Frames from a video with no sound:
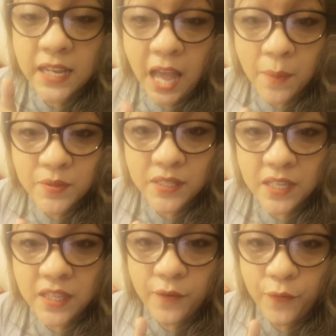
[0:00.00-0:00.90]
the gaps
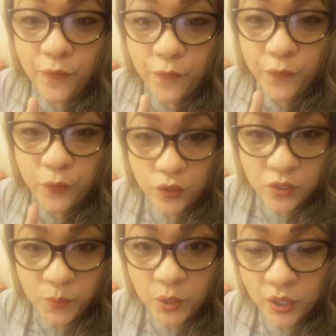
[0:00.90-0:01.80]
in the
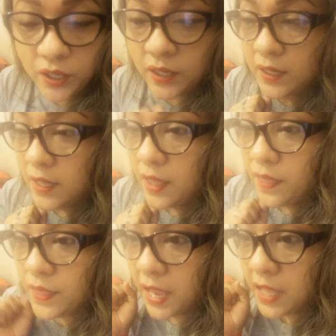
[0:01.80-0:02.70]
course book.
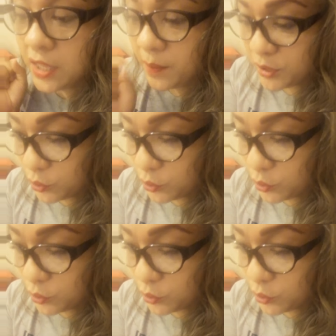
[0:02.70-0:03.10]
Then number